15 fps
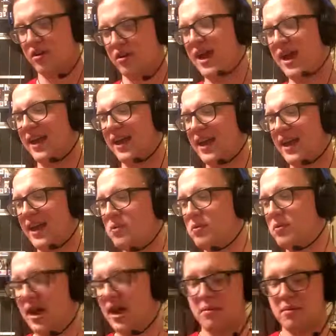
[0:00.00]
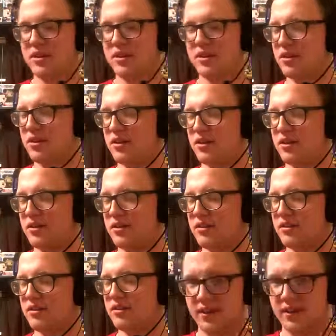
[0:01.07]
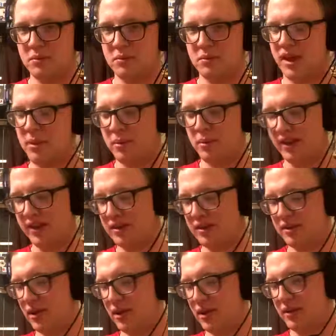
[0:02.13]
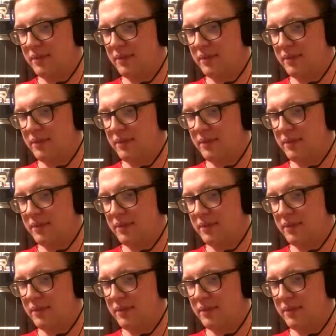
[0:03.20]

Can you name another DC villain Mark Hamill has played?